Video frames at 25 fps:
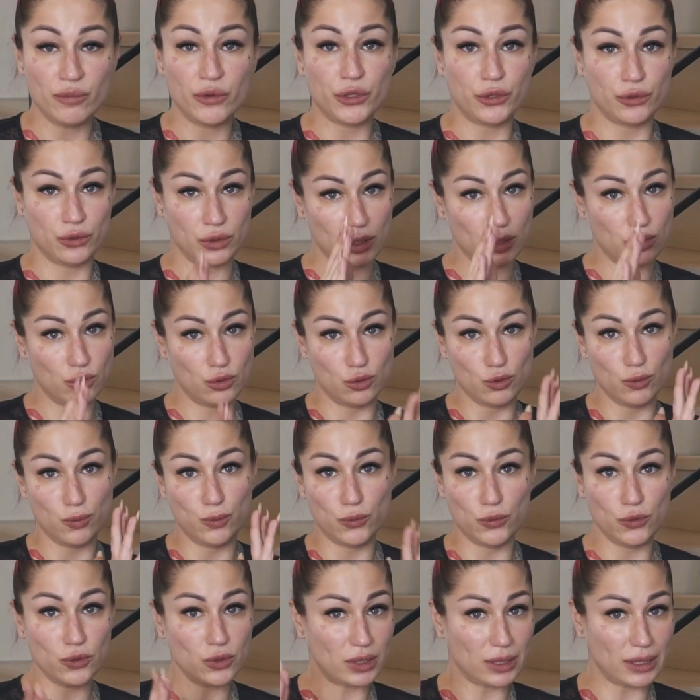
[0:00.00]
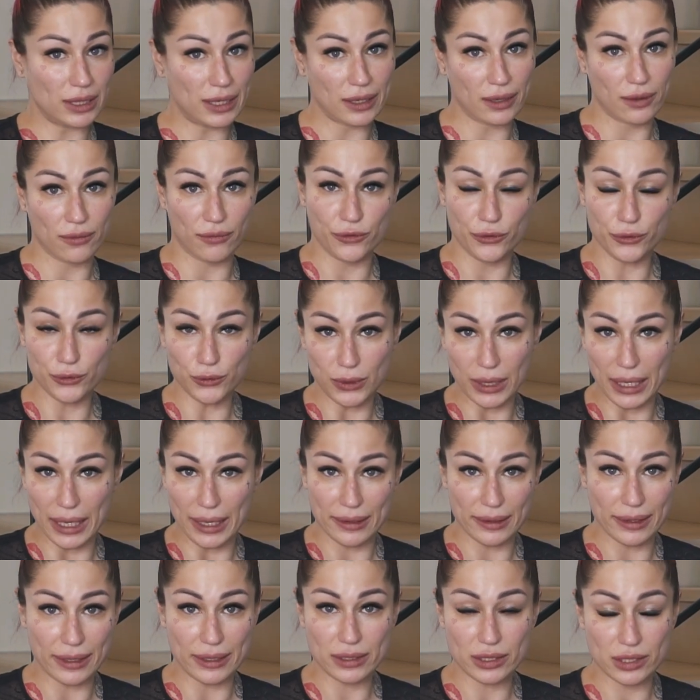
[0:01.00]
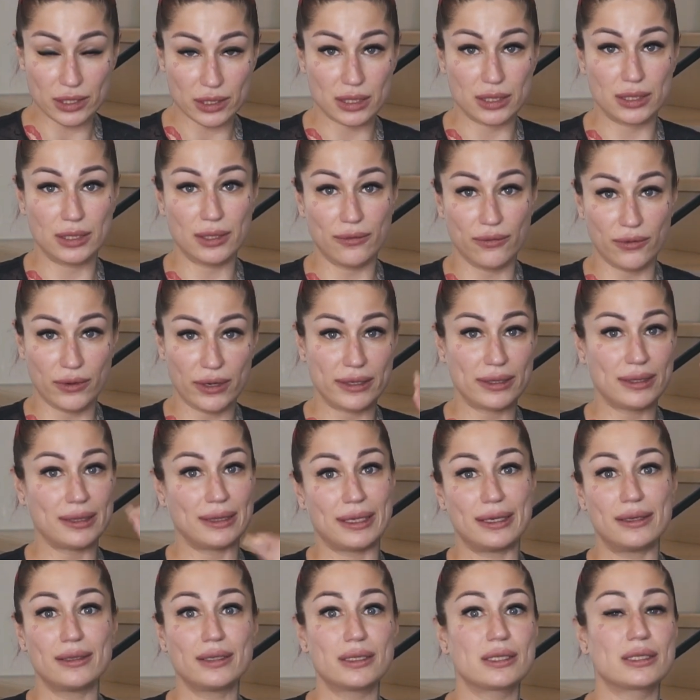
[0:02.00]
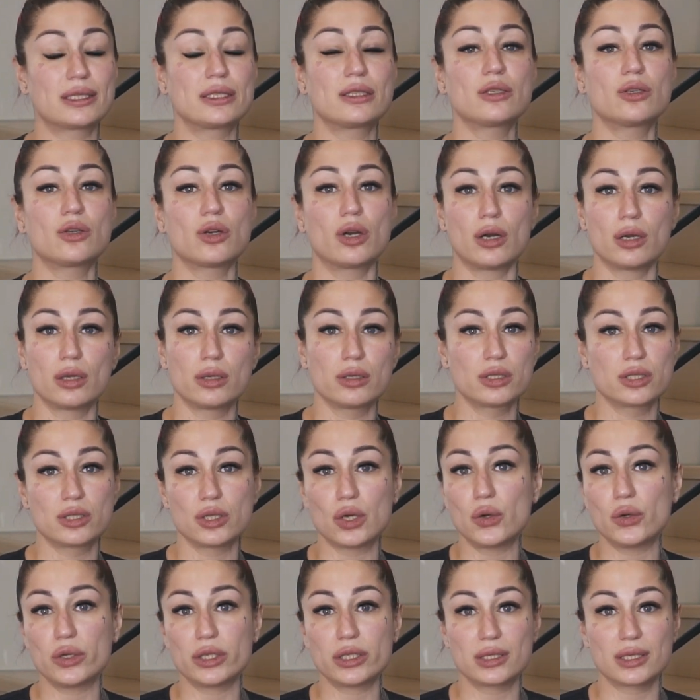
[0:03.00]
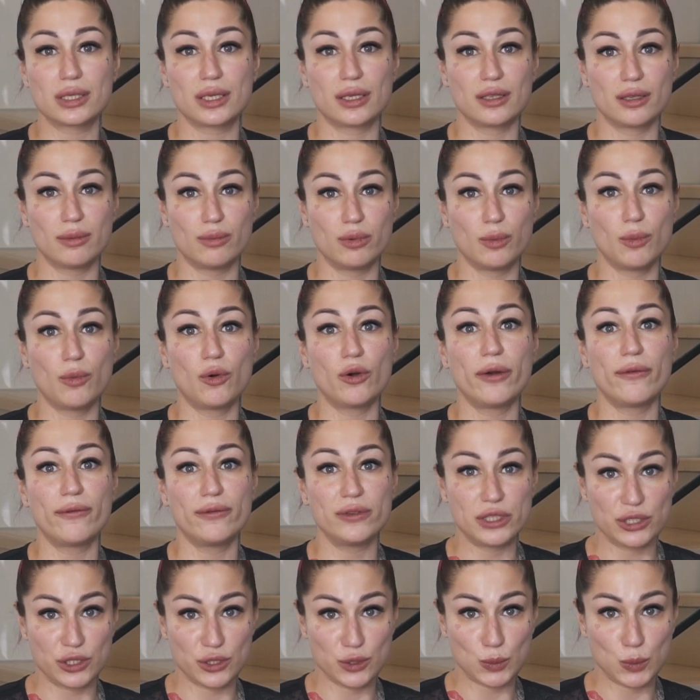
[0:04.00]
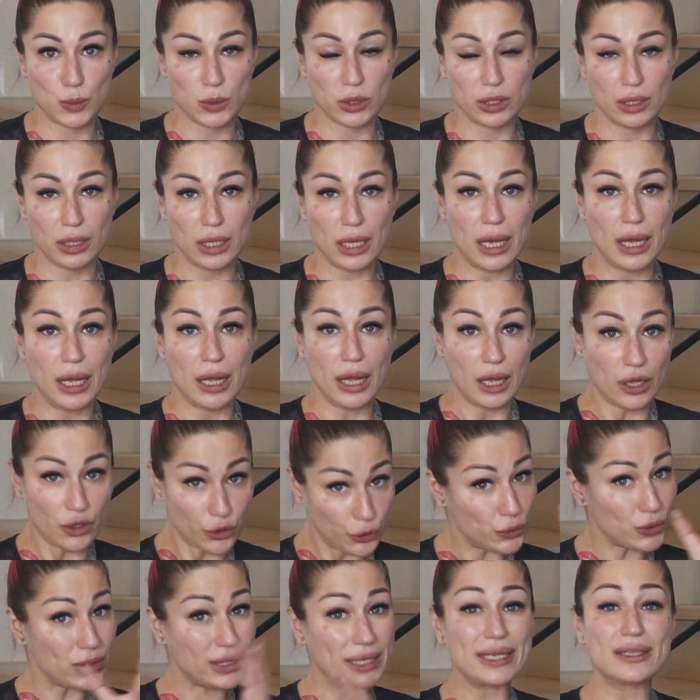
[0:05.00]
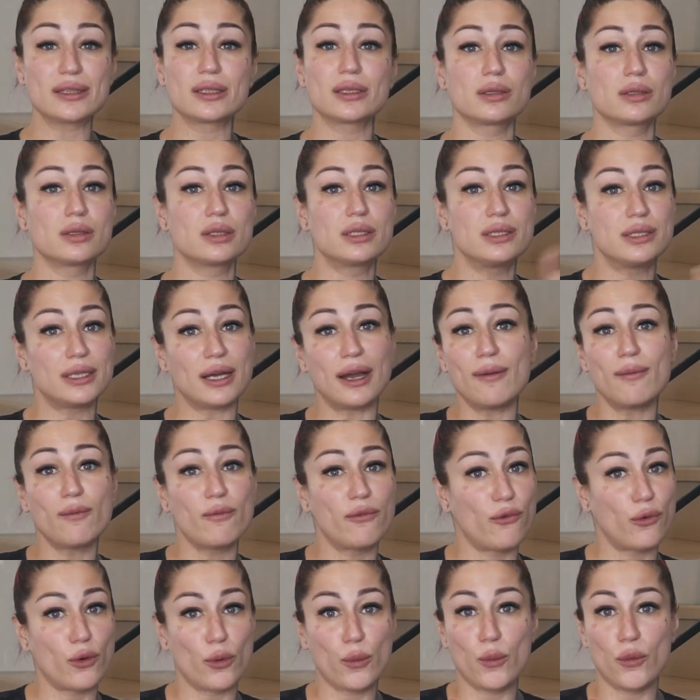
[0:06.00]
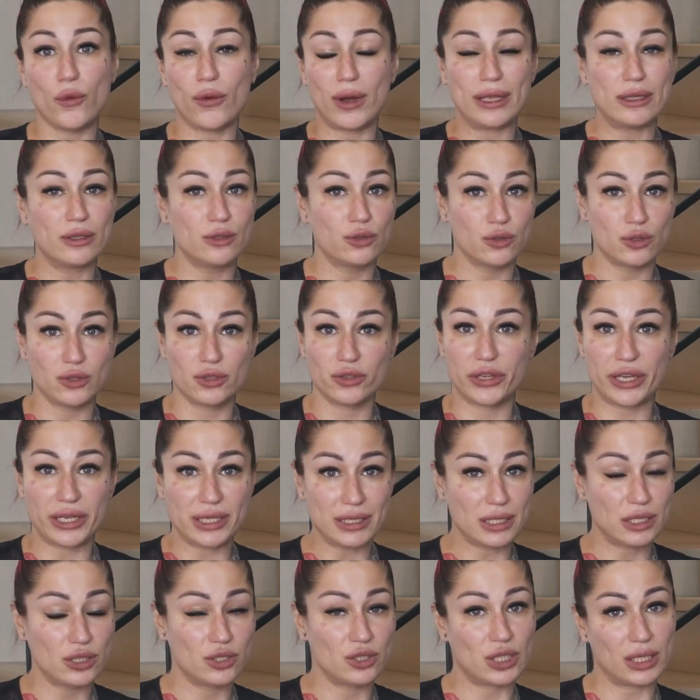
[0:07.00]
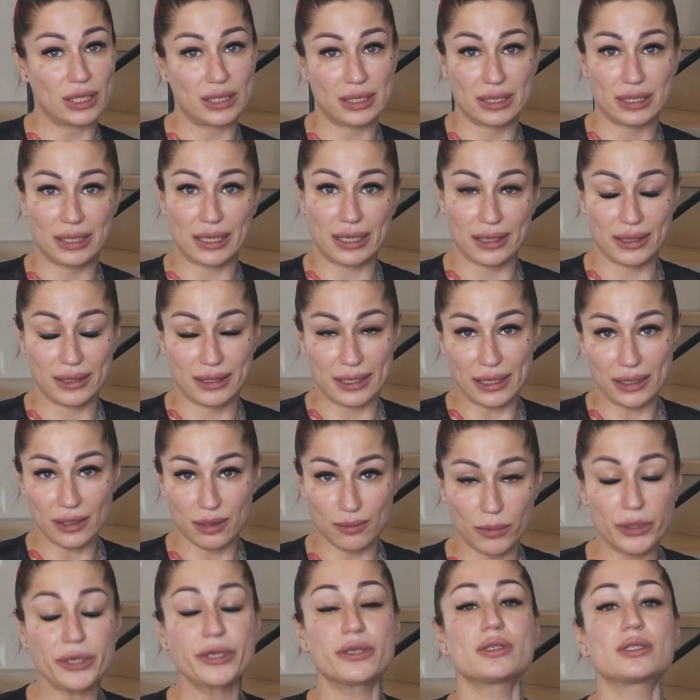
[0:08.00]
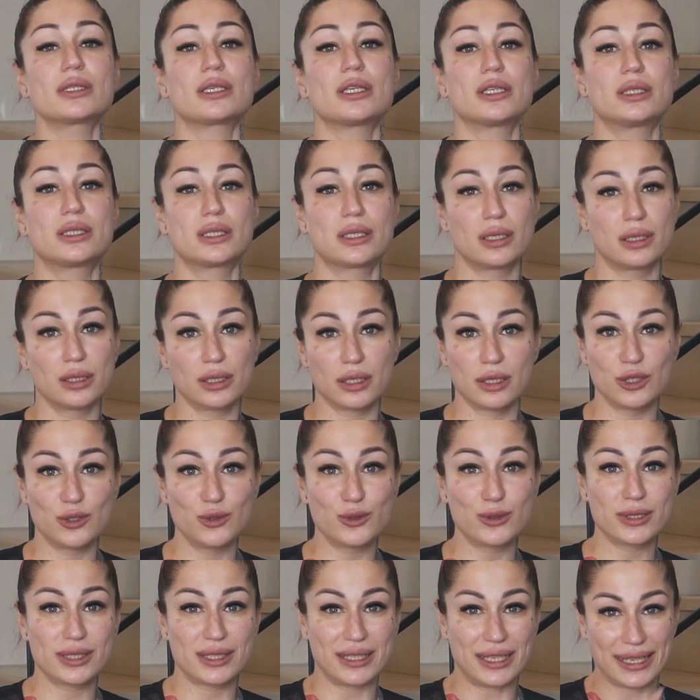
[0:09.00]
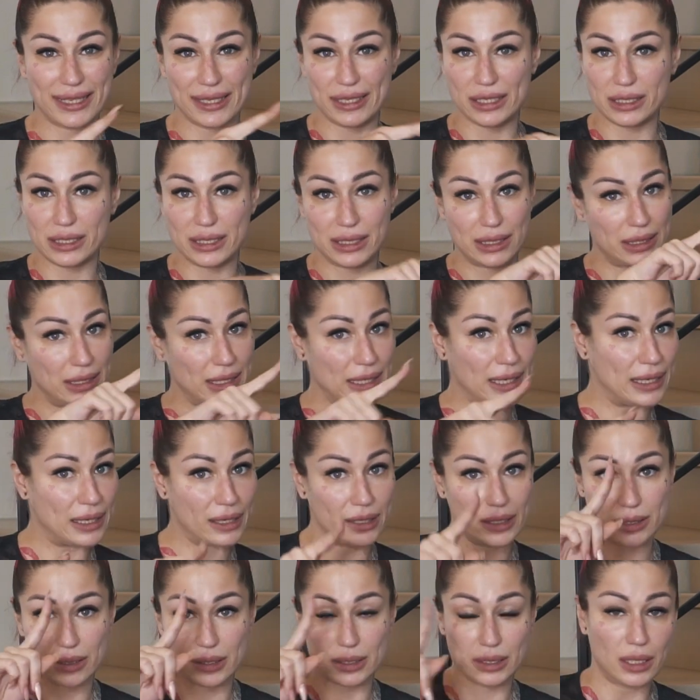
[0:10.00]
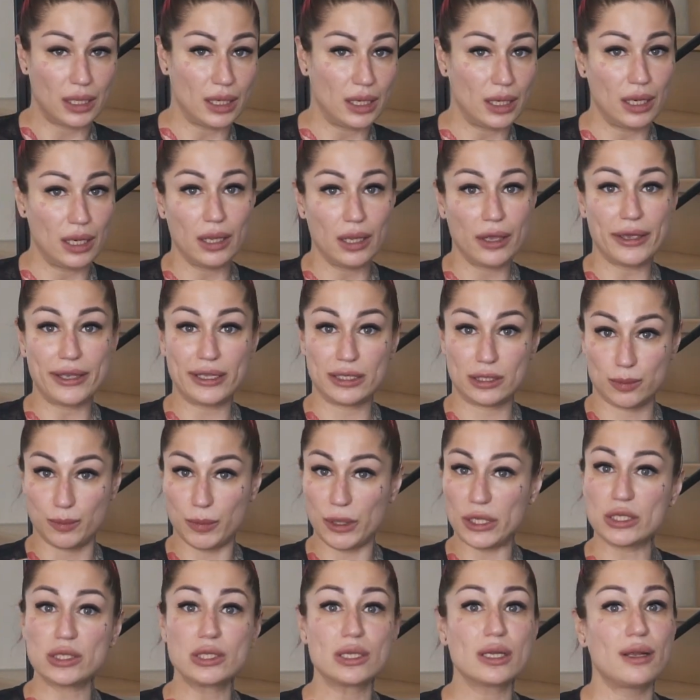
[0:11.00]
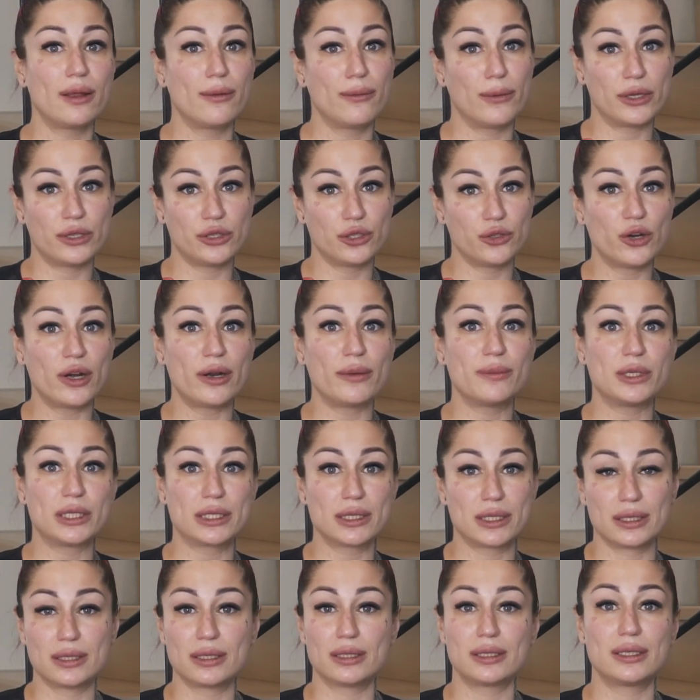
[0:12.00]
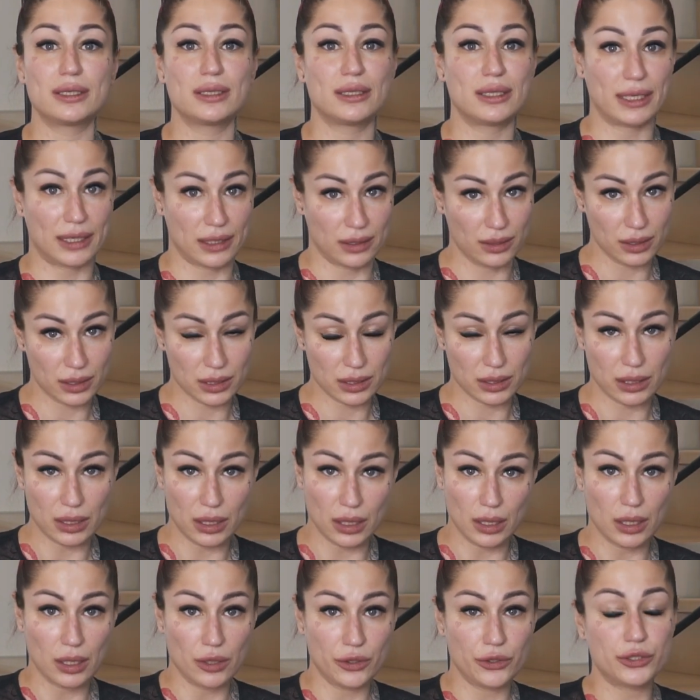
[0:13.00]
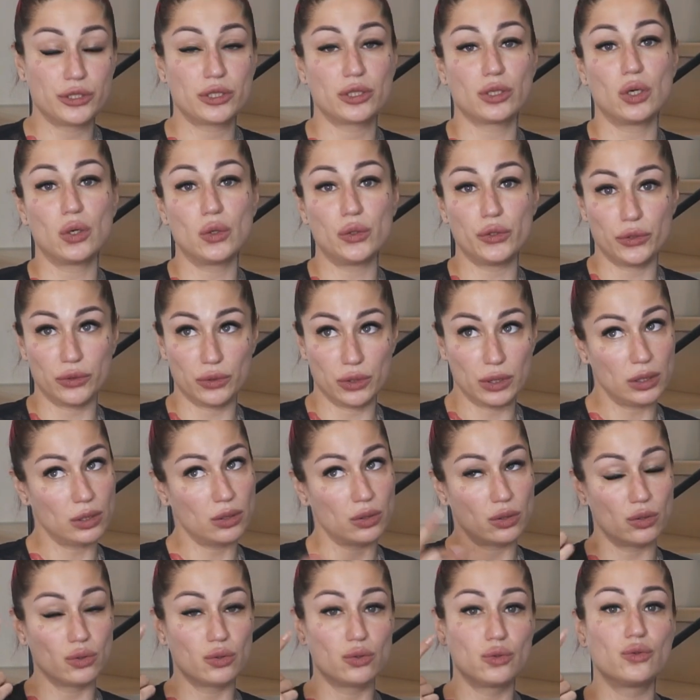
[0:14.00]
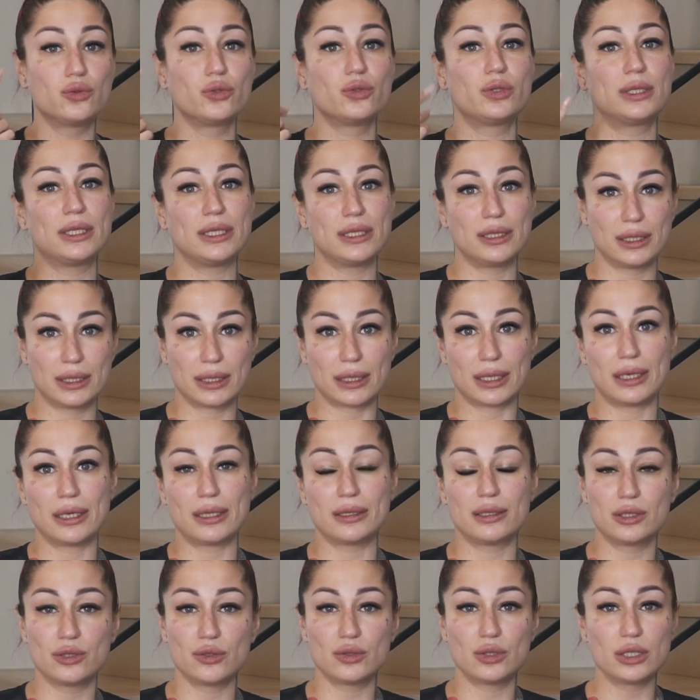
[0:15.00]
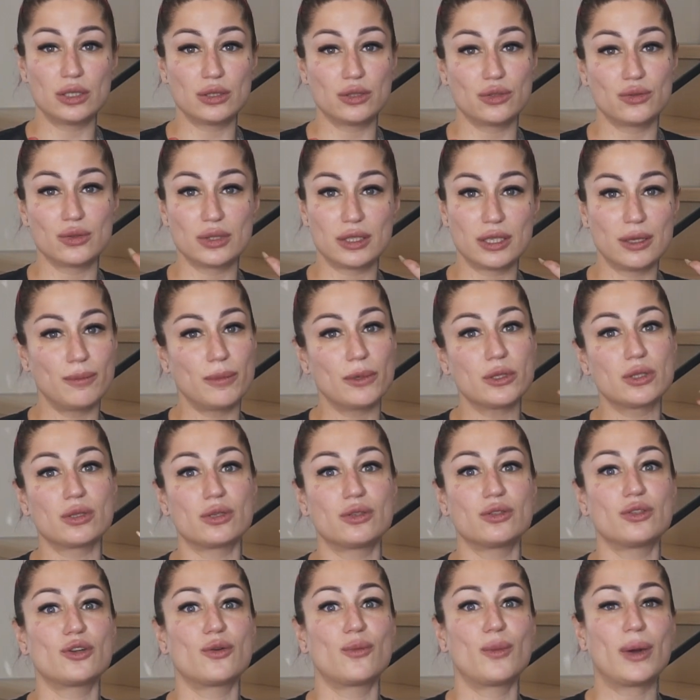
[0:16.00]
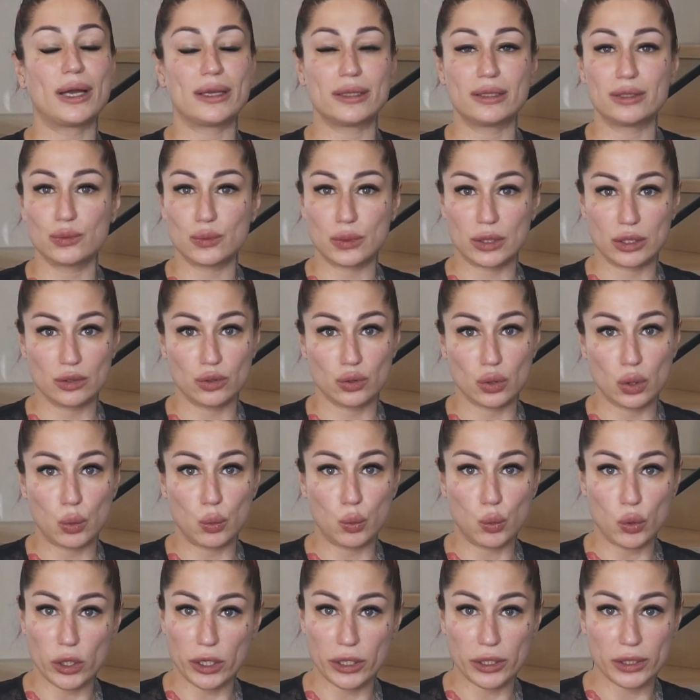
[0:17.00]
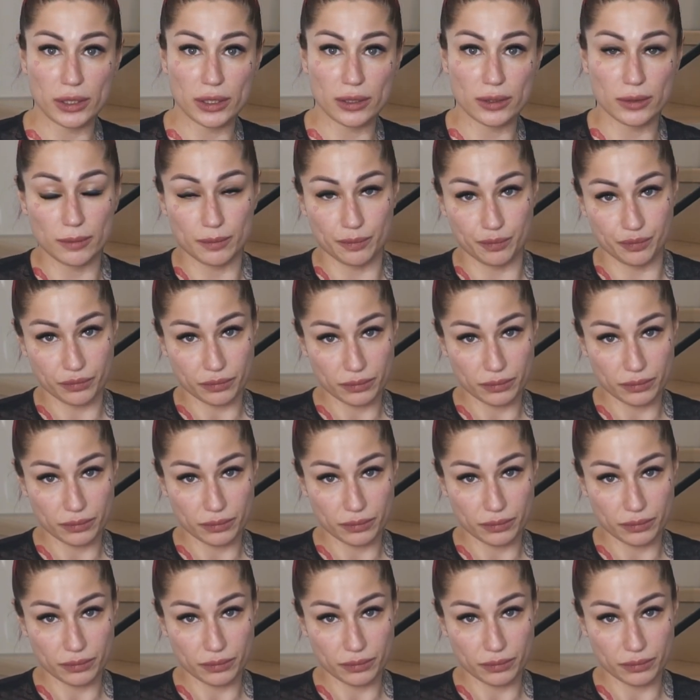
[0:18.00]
you need to put like few eyelashes, different lengths and curls, so it's gonna be more visible. You cannot jump from one to another just like that, because it's gonna look like a stairs, especially when you are mixing the lengths. So you need to think, and you need to keep it on your mind when you're working.